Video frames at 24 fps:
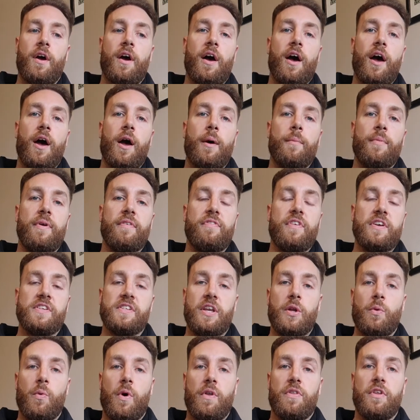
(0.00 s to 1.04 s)
If there's
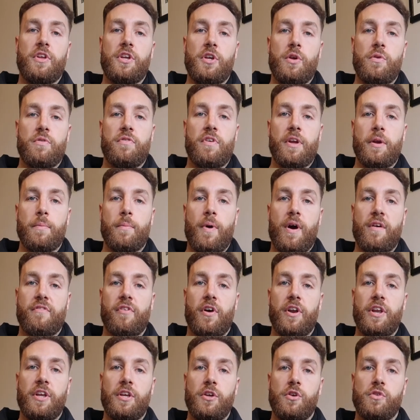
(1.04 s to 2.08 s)
anyone that you think might
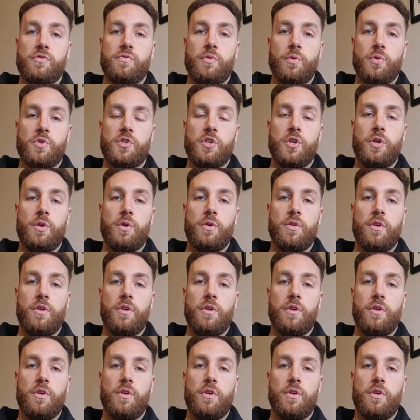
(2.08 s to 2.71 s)
find it useful too,